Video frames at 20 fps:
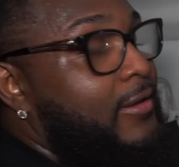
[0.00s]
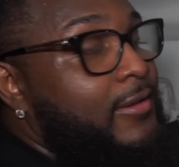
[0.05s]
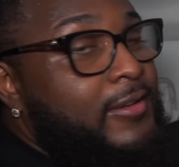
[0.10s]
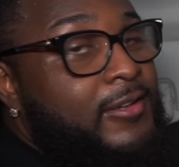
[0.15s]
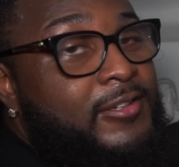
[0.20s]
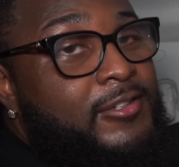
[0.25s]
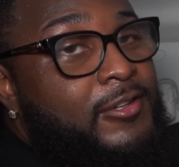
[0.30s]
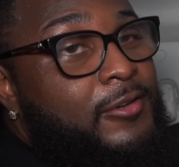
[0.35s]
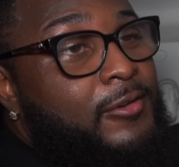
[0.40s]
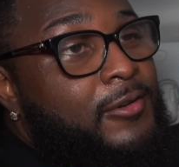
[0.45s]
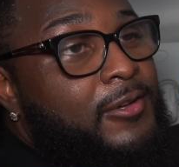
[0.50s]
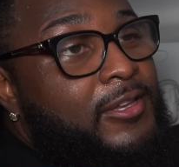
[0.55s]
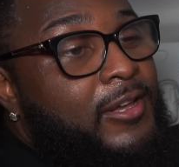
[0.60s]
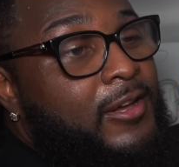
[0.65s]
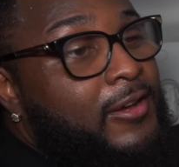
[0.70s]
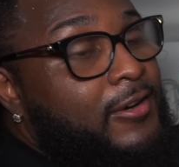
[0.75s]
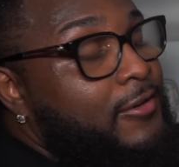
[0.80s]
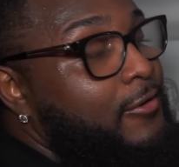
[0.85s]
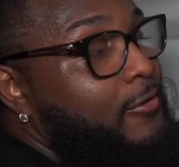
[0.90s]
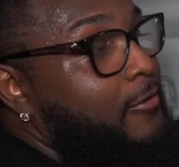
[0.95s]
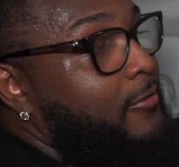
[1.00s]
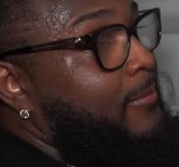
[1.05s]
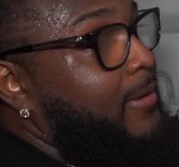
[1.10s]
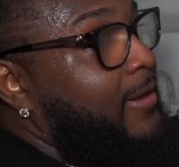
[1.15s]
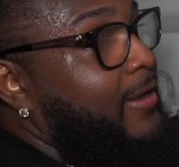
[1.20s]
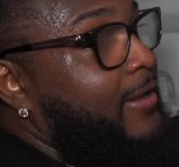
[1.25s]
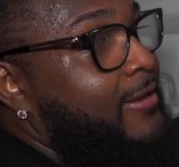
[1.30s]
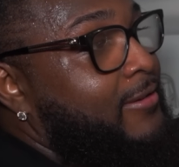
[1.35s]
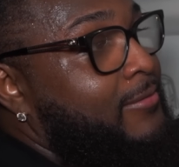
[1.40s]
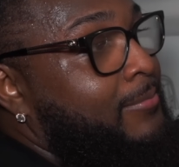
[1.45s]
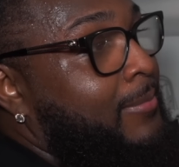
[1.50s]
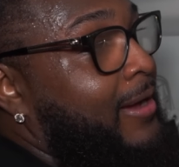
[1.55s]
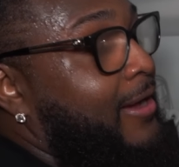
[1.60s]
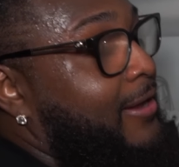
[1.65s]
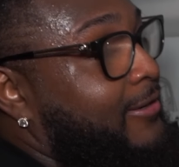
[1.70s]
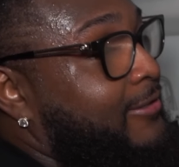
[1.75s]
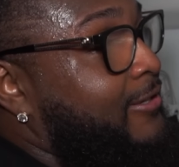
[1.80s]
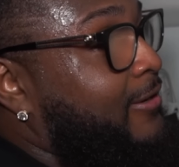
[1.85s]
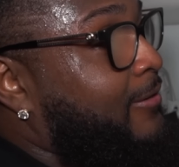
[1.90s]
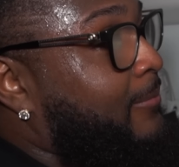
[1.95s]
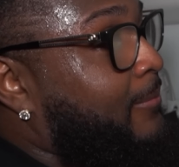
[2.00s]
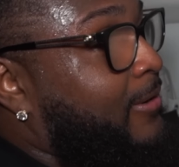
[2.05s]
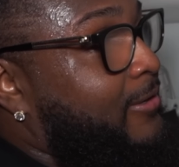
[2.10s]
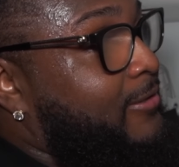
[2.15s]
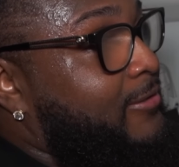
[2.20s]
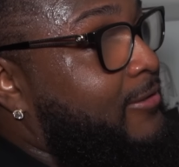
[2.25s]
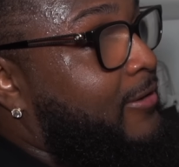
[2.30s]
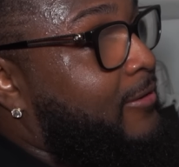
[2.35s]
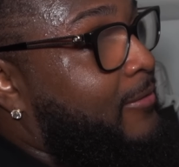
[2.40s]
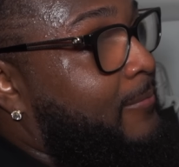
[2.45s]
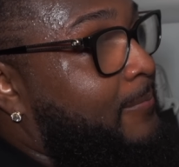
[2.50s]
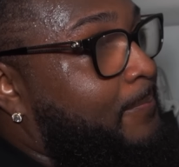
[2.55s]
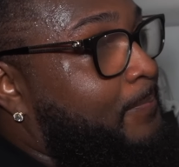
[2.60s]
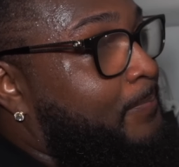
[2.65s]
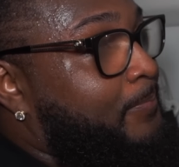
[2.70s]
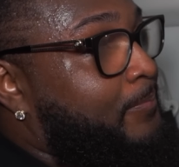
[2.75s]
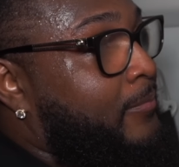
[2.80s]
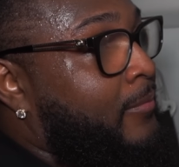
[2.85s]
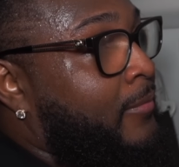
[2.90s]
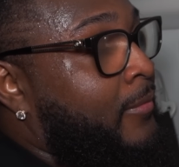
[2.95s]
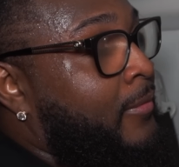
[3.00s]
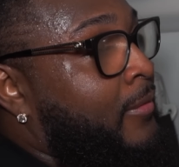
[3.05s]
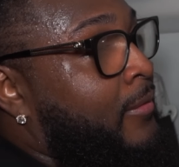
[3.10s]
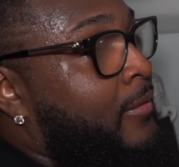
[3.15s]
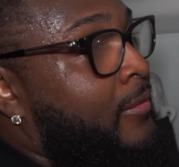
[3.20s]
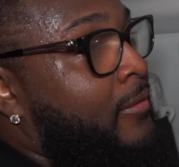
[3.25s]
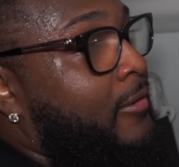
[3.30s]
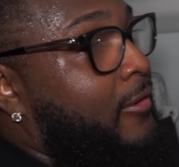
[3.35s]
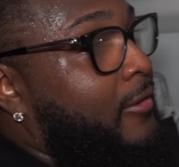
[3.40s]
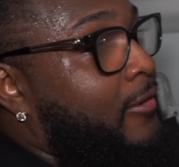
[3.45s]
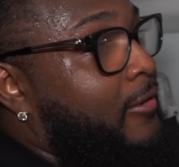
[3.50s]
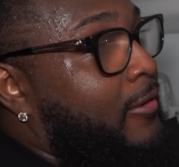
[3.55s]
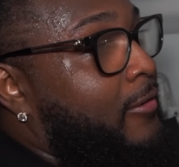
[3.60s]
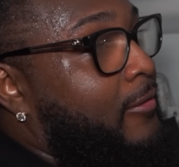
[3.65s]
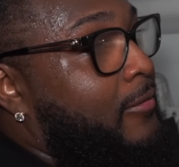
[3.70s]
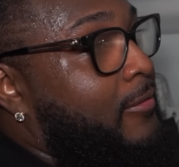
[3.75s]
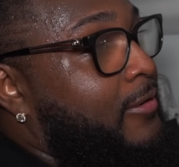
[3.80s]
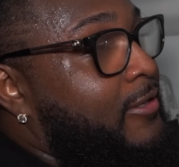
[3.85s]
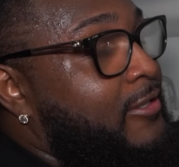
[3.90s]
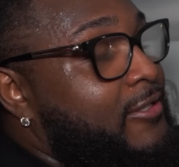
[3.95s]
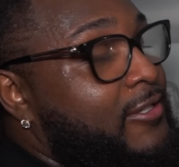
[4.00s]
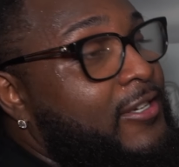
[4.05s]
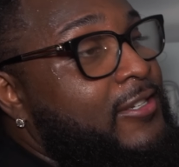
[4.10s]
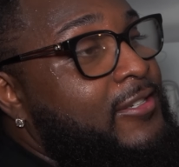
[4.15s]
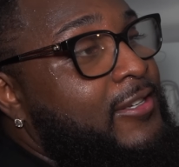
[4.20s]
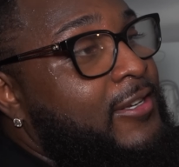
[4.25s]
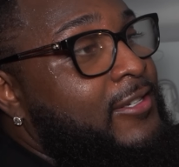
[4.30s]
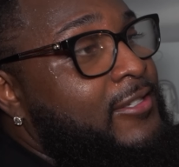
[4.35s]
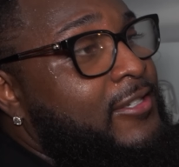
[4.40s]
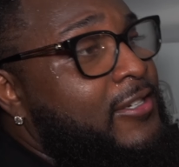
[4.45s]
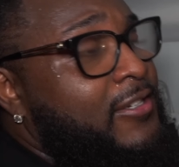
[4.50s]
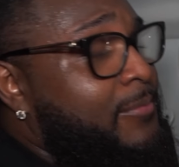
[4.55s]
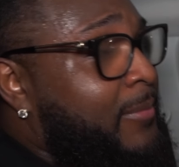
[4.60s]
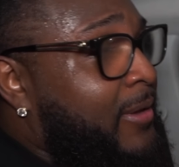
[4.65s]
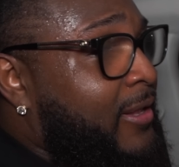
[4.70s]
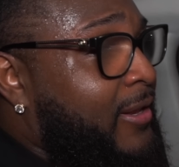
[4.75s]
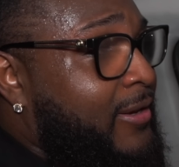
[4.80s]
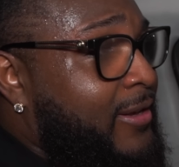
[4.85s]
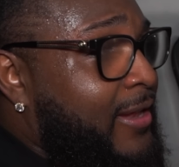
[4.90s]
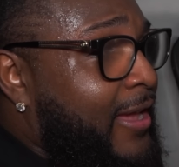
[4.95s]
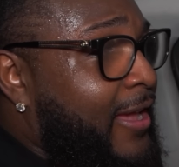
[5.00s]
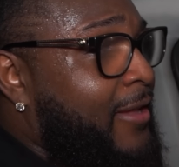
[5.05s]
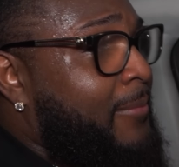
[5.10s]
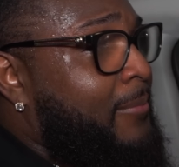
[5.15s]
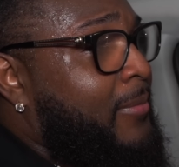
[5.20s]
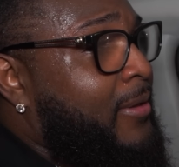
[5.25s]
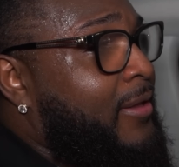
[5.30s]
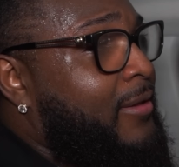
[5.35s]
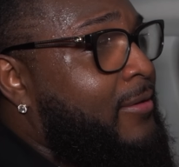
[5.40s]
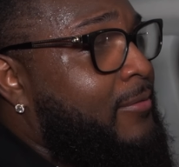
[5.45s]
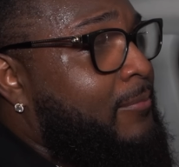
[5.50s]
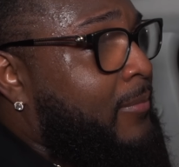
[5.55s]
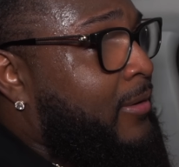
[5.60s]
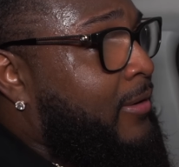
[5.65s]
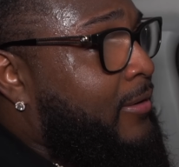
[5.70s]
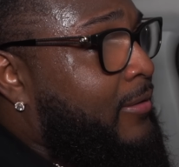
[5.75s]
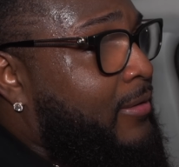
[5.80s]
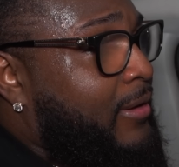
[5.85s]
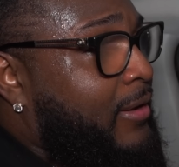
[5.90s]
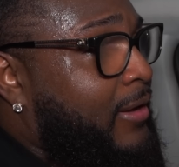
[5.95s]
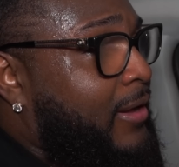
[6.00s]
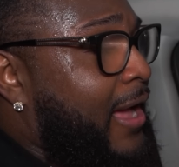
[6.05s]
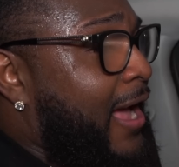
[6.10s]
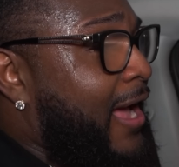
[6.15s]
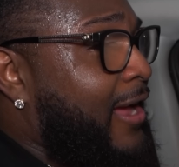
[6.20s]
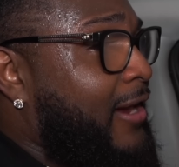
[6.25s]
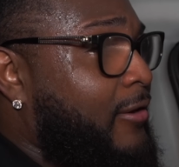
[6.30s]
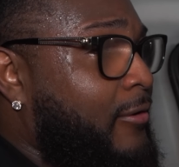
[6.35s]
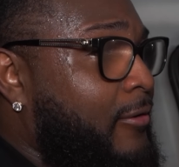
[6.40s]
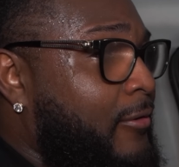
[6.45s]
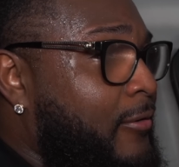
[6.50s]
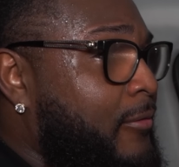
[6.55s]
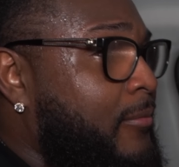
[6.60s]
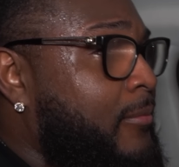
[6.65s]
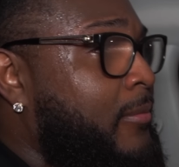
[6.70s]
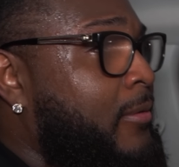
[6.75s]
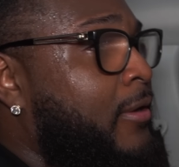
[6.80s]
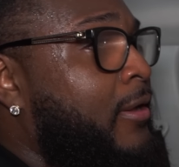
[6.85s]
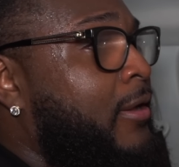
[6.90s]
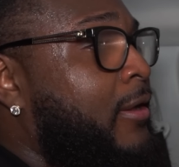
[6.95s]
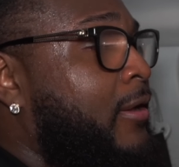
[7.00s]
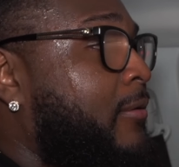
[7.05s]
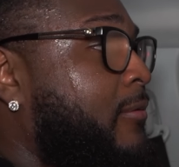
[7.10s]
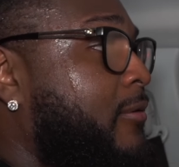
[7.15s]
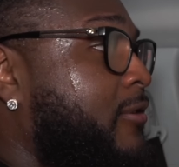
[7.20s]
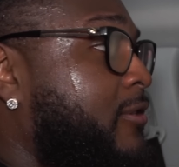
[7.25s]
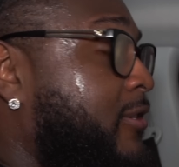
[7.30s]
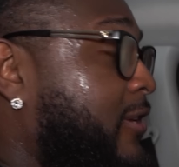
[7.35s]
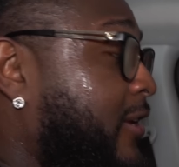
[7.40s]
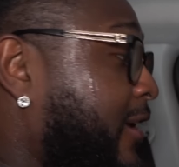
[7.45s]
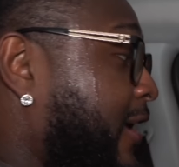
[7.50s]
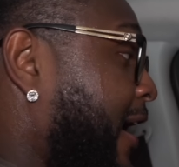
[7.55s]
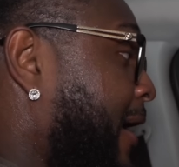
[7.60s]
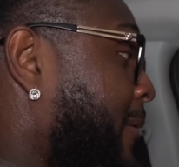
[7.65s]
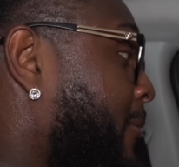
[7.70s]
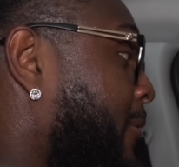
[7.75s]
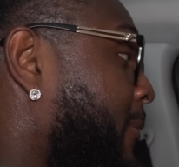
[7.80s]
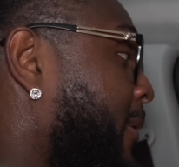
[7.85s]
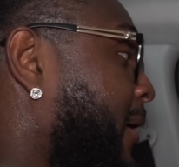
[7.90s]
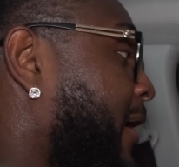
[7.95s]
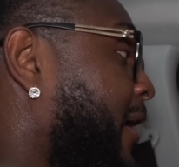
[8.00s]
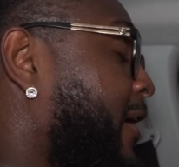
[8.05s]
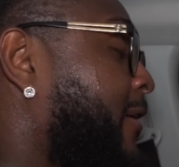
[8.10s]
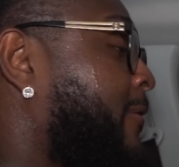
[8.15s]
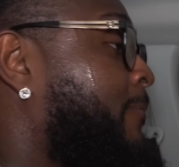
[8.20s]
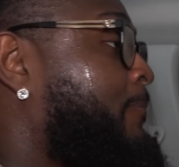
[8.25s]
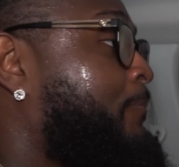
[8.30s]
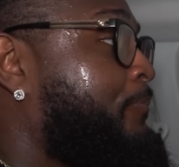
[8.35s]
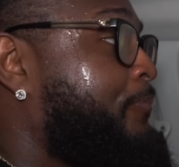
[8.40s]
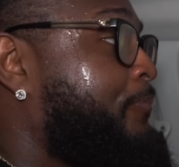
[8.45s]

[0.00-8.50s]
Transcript: This dude, young dude, man, his mindset messed up. You know, it's just me today, me and Iloom, which is the cameraman.